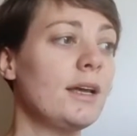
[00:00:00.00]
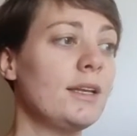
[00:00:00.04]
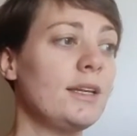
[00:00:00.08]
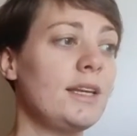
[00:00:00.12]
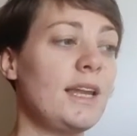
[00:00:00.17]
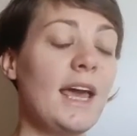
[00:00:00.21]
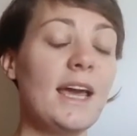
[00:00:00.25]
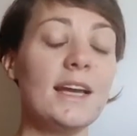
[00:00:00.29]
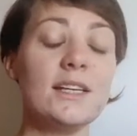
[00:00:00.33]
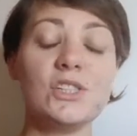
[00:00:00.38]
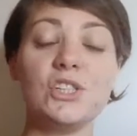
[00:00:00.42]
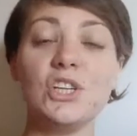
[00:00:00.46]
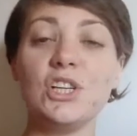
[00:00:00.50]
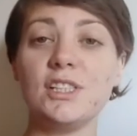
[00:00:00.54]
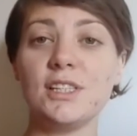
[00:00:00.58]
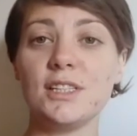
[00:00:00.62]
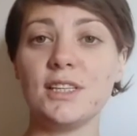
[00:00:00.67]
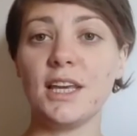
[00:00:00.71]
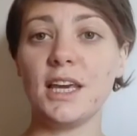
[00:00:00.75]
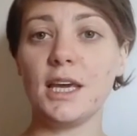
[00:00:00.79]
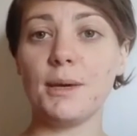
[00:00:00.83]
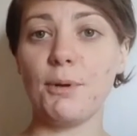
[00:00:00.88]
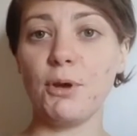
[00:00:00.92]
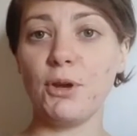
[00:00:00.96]
Next, you need to
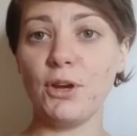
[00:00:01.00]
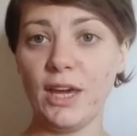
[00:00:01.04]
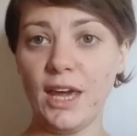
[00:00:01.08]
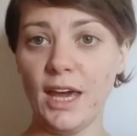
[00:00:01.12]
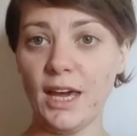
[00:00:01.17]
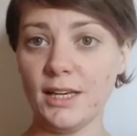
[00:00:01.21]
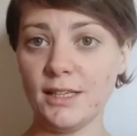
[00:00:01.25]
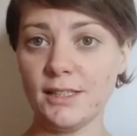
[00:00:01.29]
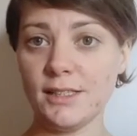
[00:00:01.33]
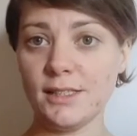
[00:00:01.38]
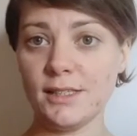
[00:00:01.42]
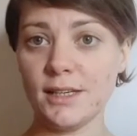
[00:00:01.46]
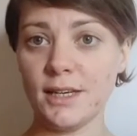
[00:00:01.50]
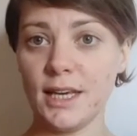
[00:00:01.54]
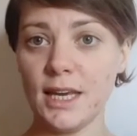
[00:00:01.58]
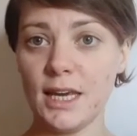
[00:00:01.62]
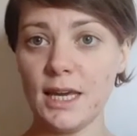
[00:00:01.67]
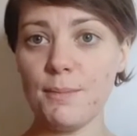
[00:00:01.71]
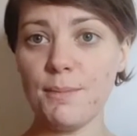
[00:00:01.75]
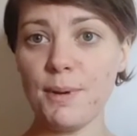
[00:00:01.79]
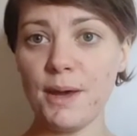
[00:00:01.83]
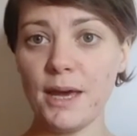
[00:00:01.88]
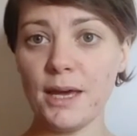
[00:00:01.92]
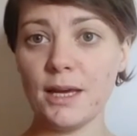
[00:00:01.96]
think about KISS.
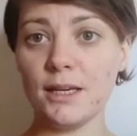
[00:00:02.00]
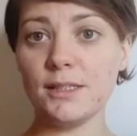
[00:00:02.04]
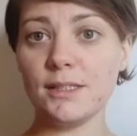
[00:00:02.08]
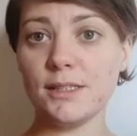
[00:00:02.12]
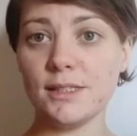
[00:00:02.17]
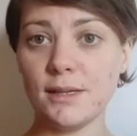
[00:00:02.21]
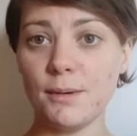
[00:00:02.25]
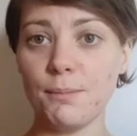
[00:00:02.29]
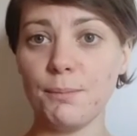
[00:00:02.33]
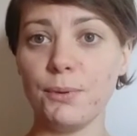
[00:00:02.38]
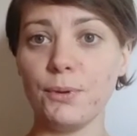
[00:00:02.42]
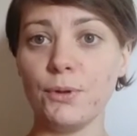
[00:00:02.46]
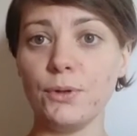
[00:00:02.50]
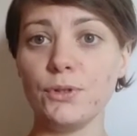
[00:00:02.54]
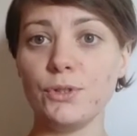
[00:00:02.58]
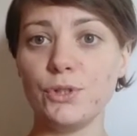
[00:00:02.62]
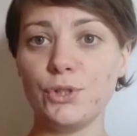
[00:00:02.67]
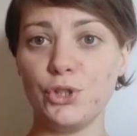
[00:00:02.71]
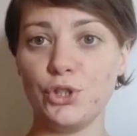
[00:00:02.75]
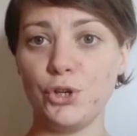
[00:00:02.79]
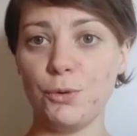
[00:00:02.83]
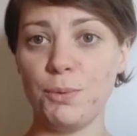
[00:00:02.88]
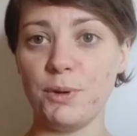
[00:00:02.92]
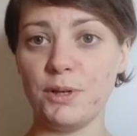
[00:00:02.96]
Keep it simple,
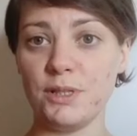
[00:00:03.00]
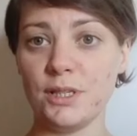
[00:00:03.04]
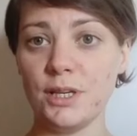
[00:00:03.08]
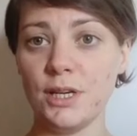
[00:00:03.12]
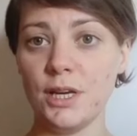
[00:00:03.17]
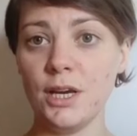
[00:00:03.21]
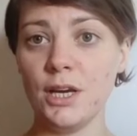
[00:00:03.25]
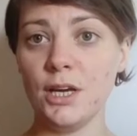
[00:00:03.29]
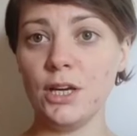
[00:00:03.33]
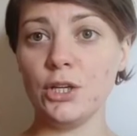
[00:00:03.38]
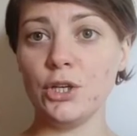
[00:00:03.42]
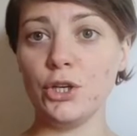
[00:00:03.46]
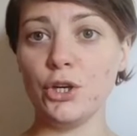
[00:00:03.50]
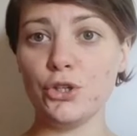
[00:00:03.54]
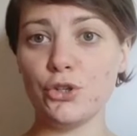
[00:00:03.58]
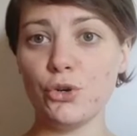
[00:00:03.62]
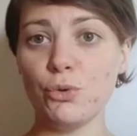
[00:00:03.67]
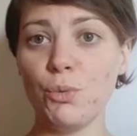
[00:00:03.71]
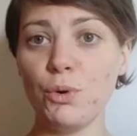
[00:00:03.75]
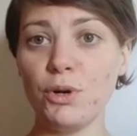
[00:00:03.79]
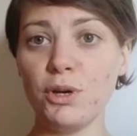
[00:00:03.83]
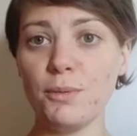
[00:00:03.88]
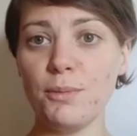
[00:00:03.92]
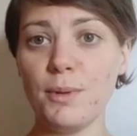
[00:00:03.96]
stupid. You don't
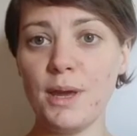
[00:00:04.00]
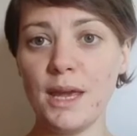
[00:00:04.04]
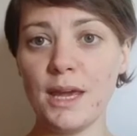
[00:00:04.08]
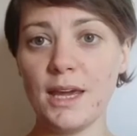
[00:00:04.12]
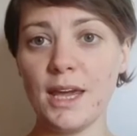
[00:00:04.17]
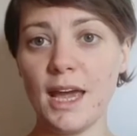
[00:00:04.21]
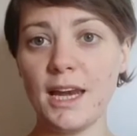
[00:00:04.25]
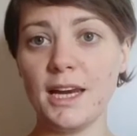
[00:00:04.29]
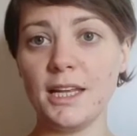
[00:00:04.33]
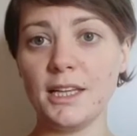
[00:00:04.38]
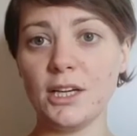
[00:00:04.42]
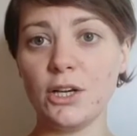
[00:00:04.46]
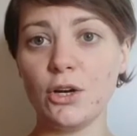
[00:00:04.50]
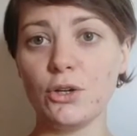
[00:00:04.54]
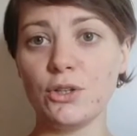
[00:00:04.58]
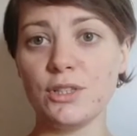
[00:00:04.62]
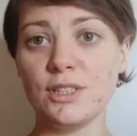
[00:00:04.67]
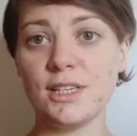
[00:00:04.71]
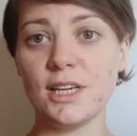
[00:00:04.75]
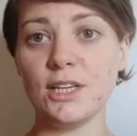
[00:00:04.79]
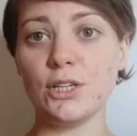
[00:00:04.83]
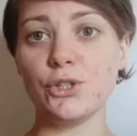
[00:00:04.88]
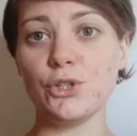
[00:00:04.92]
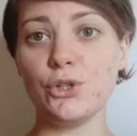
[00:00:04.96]
want to make any of the
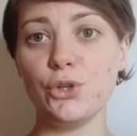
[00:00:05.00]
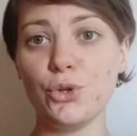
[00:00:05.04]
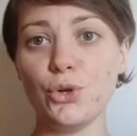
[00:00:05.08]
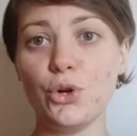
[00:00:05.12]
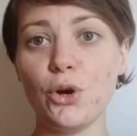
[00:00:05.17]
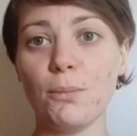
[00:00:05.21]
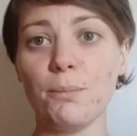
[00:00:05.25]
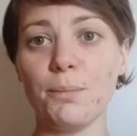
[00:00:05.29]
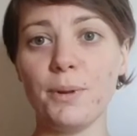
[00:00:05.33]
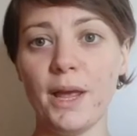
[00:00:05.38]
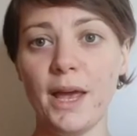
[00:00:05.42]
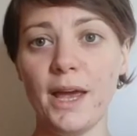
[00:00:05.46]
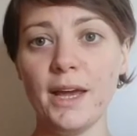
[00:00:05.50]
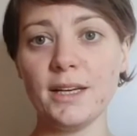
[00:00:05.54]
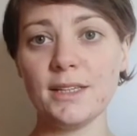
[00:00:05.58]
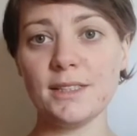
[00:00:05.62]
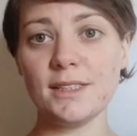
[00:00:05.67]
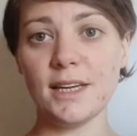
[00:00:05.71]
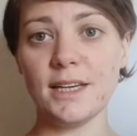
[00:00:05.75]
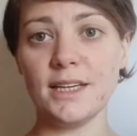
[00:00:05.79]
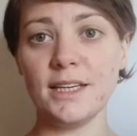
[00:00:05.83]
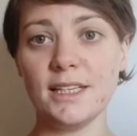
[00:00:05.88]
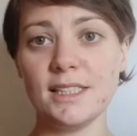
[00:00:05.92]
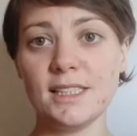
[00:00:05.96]
content too complex.
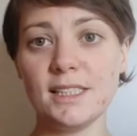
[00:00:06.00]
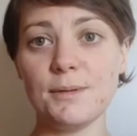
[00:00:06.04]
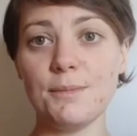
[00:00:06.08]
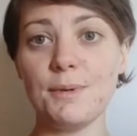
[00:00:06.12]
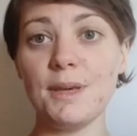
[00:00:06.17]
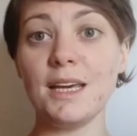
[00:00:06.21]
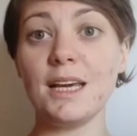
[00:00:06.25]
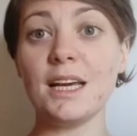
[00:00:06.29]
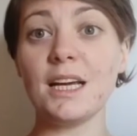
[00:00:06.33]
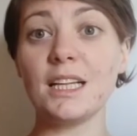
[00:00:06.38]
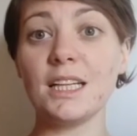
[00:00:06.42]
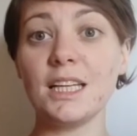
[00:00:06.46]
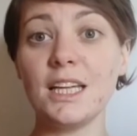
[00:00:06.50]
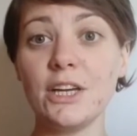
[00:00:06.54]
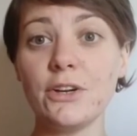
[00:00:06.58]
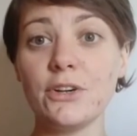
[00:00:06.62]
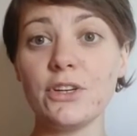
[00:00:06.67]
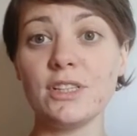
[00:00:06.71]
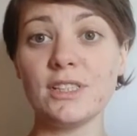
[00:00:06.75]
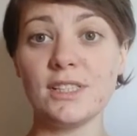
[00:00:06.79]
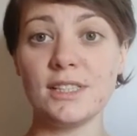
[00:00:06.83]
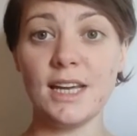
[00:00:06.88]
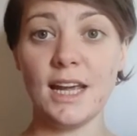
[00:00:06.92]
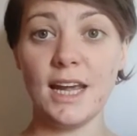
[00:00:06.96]
It needs to be clear
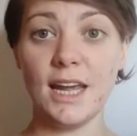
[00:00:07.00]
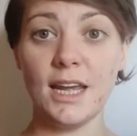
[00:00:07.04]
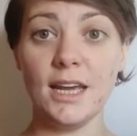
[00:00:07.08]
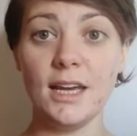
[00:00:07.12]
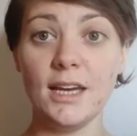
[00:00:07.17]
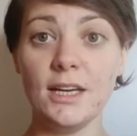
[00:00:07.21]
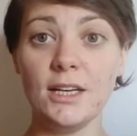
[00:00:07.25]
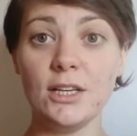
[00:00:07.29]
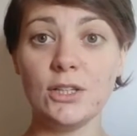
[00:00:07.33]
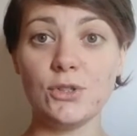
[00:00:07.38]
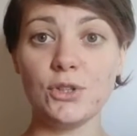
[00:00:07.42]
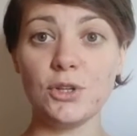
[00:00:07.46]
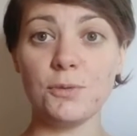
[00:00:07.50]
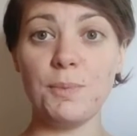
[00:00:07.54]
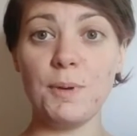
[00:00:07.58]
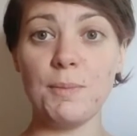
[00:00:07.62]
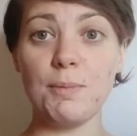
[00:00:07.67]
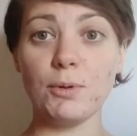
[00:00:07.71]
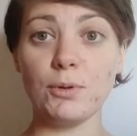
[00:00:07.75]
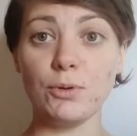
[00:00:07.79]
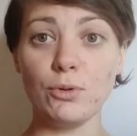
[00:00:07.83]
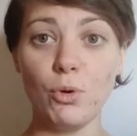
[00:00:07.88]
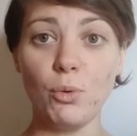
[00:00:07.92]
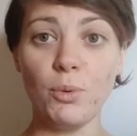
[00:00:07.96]
as day so that
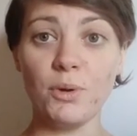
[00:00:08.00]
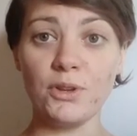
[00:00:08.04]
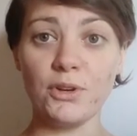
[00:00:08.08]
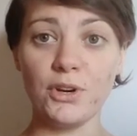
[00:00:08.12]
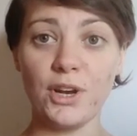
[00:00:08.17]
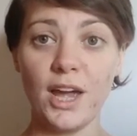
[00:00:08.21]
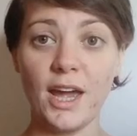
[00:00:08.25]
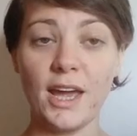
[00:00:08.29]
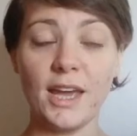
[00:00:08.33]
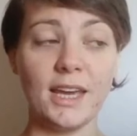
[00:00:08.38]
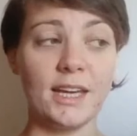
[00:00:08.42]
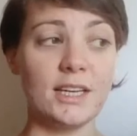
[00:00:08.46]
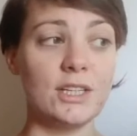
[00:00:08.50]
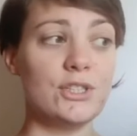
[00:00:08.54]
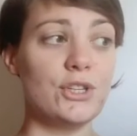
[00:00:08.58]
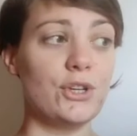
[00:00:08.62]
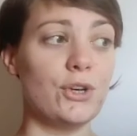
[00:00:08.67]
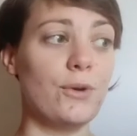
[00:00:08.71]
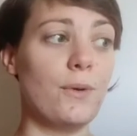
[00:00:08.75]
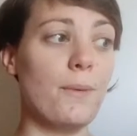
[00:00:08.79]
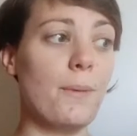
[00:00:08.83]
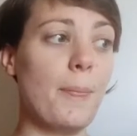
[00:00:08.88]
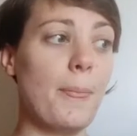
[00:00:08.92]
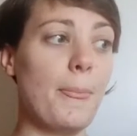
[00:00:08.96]
people know what they're getting
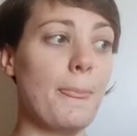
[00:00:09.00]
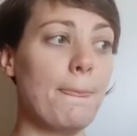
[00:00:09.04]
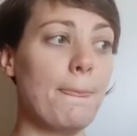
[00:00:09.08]
into.